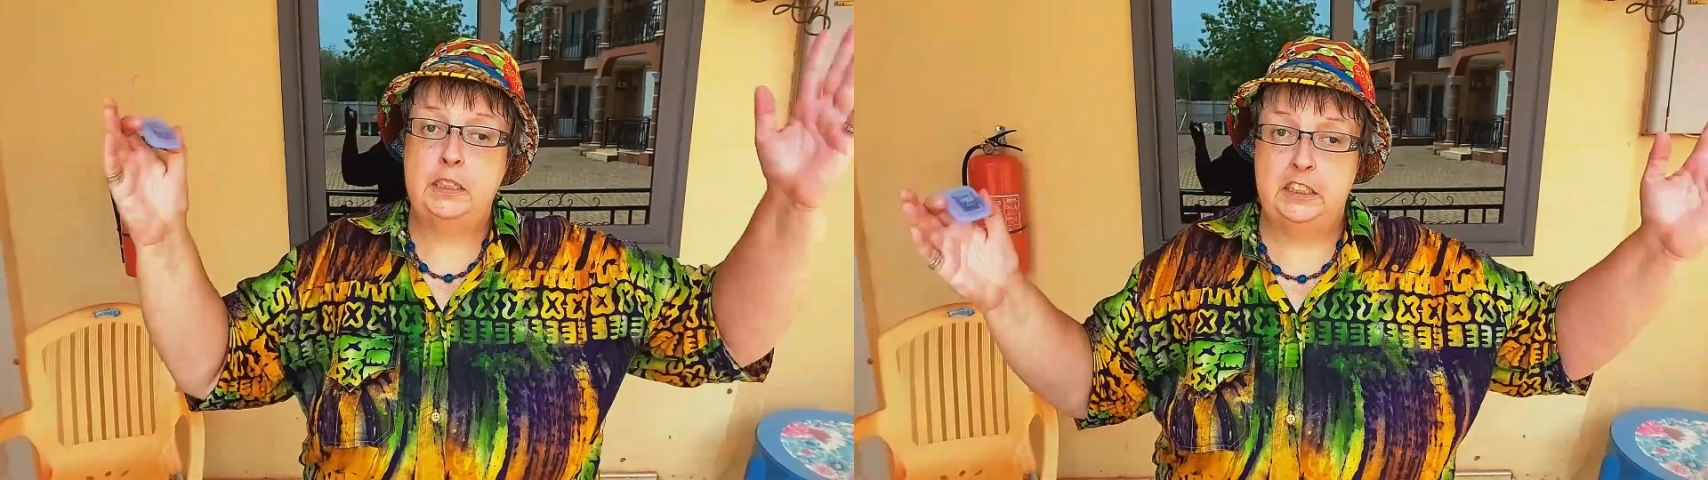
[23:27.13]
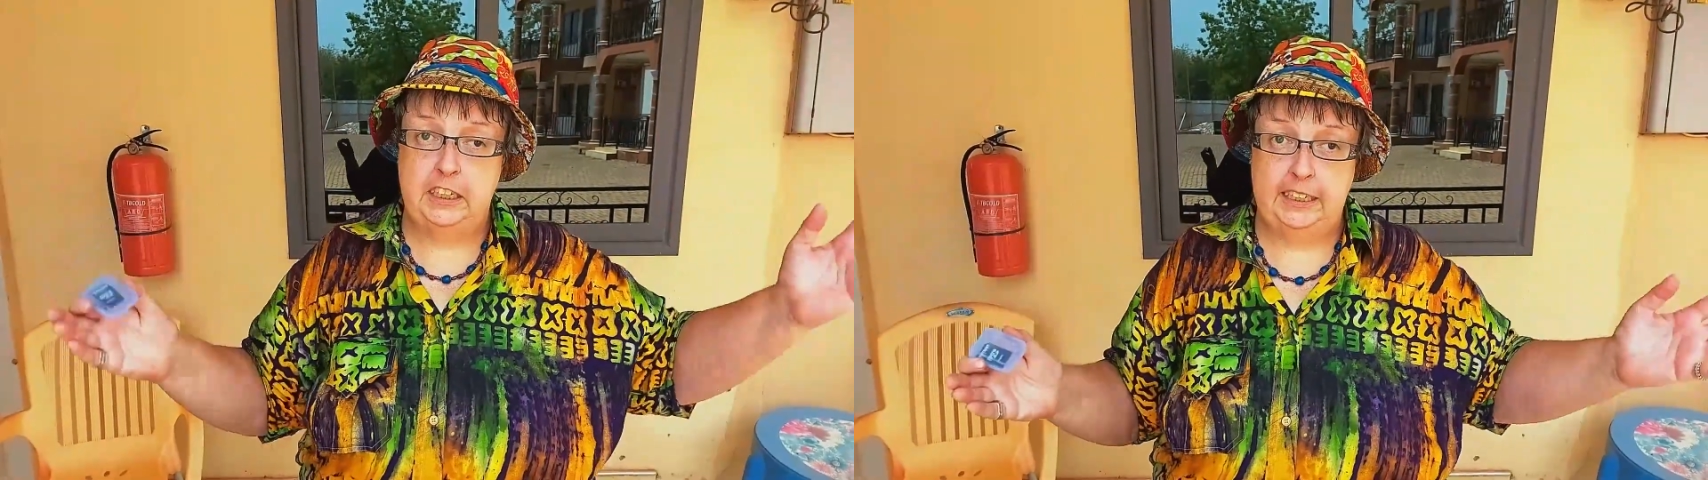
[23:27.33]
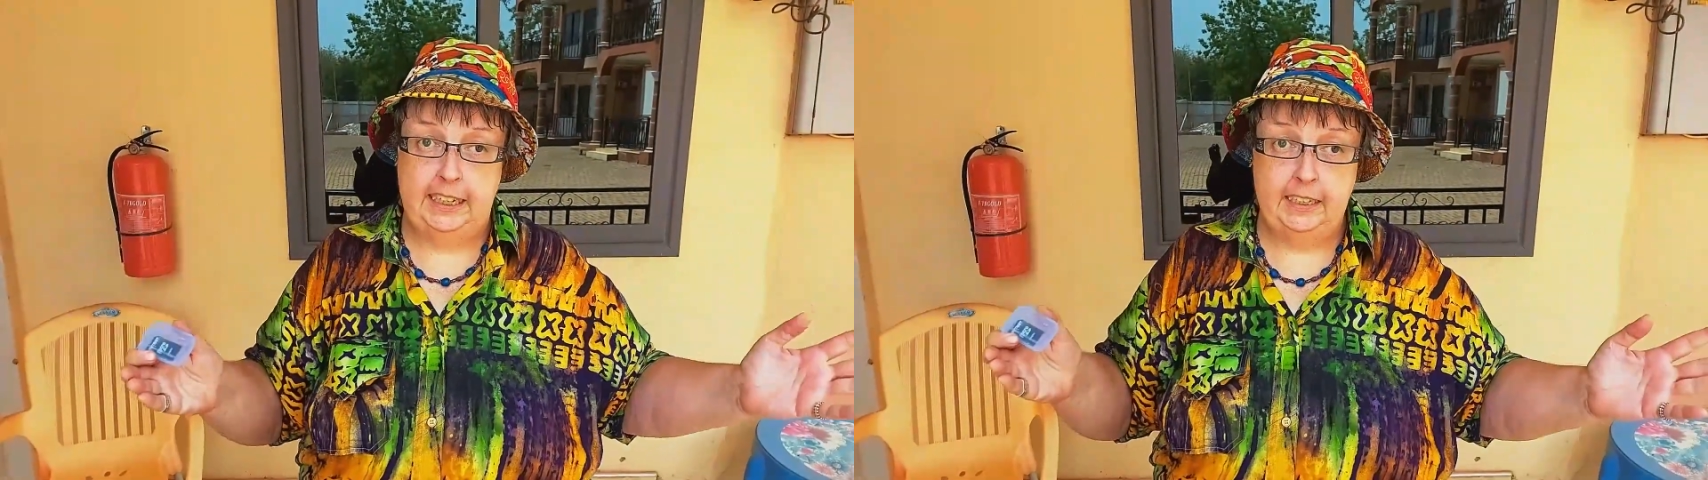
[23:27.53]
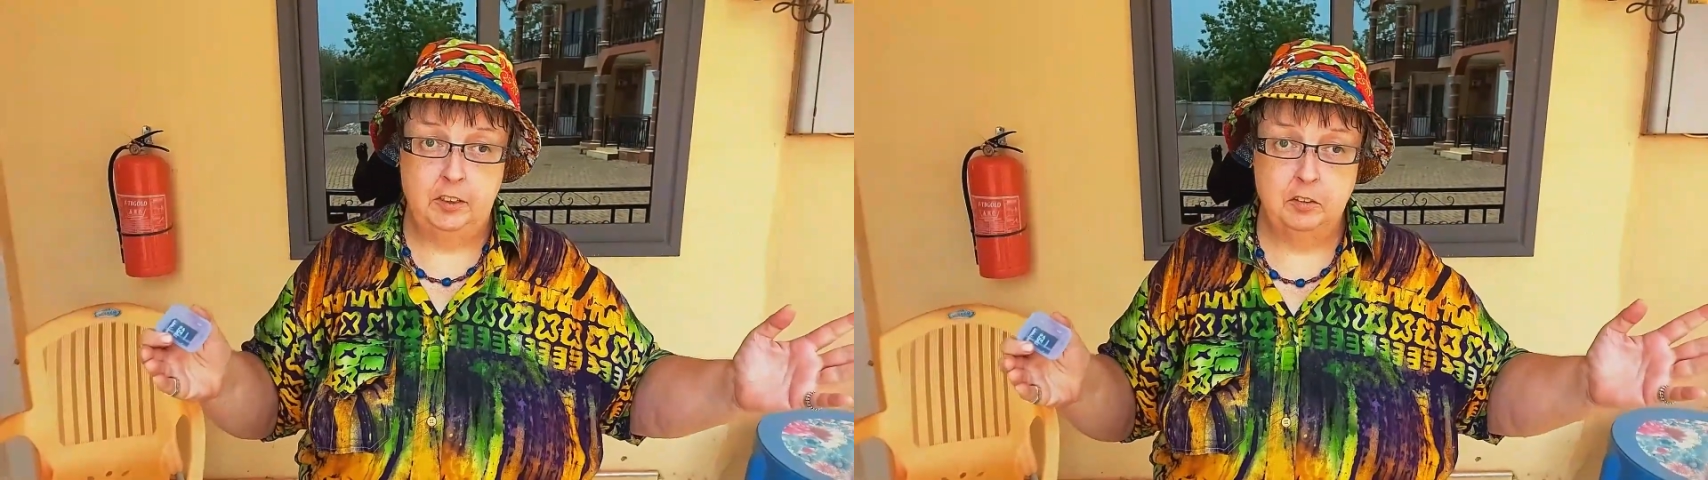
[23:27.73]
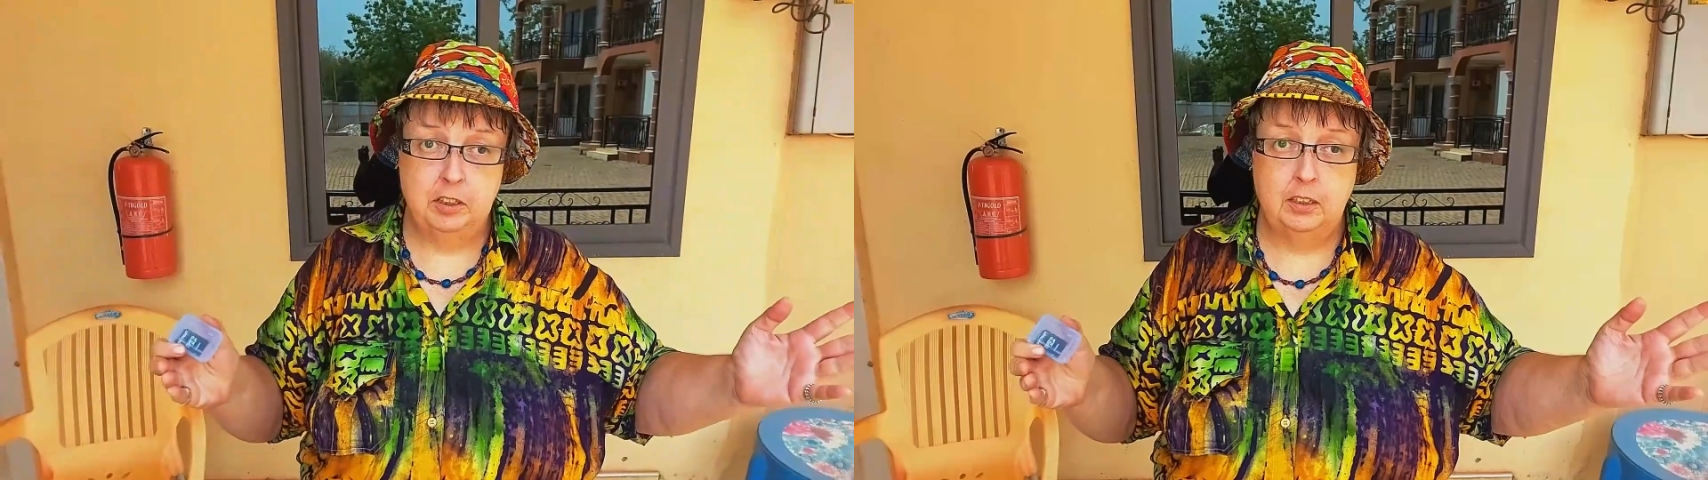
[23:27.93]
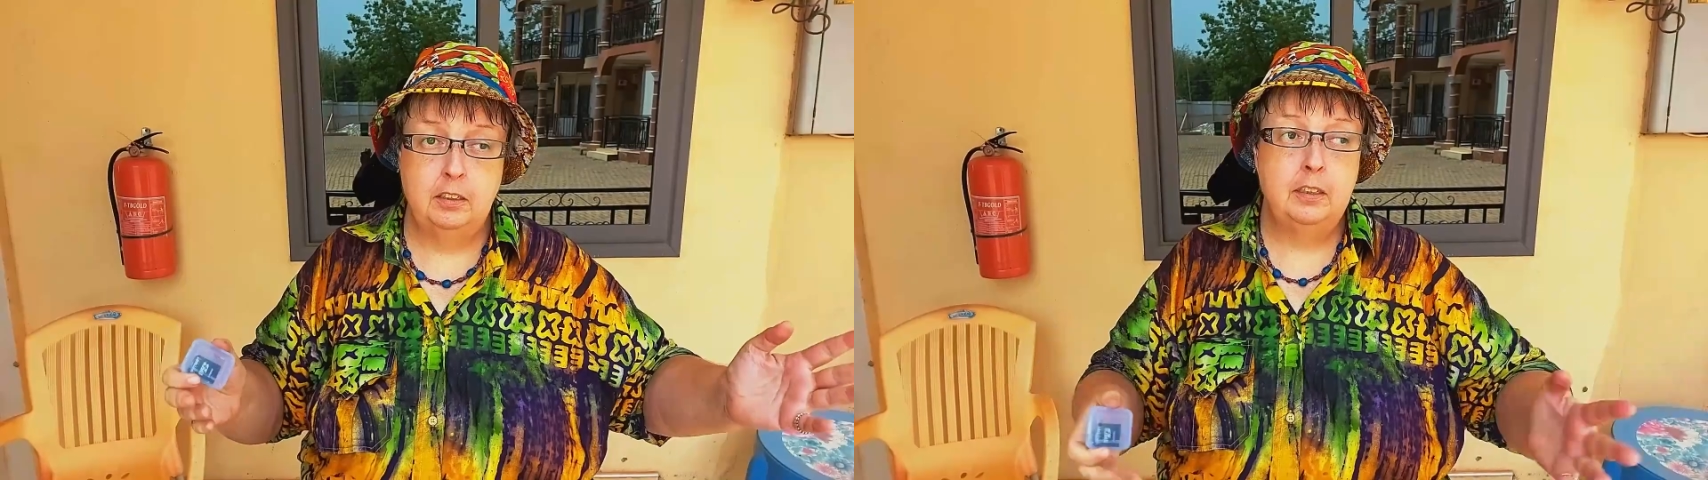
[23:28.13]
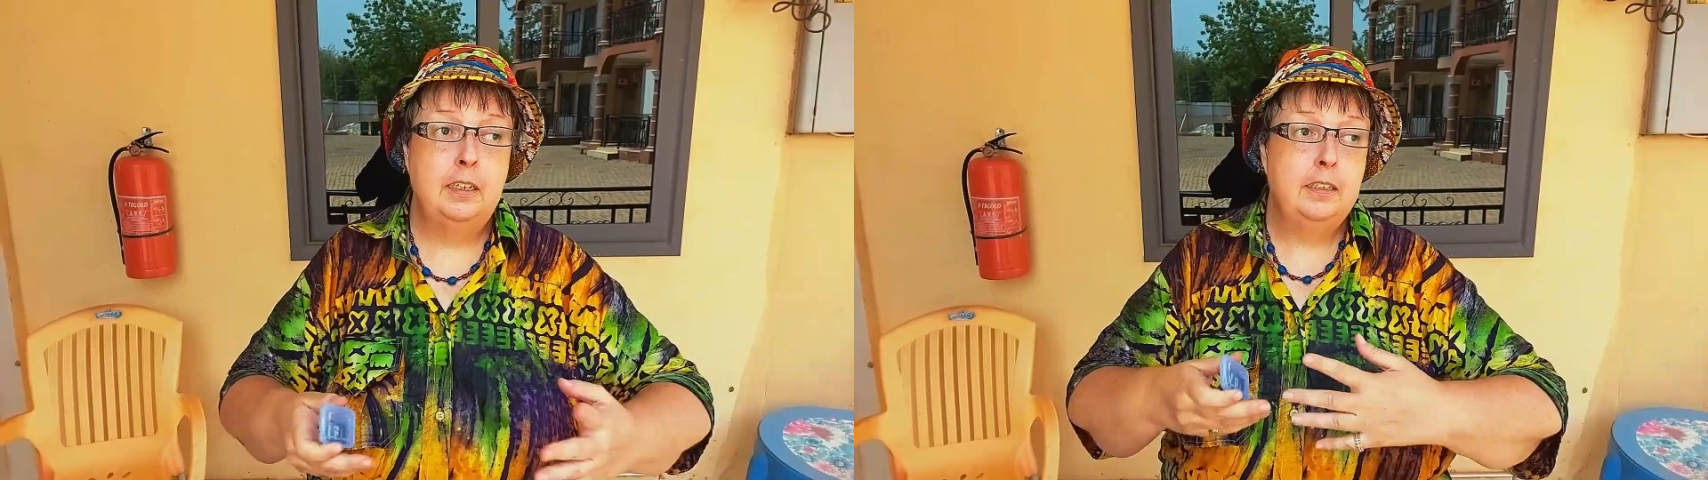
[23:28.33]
giganto card,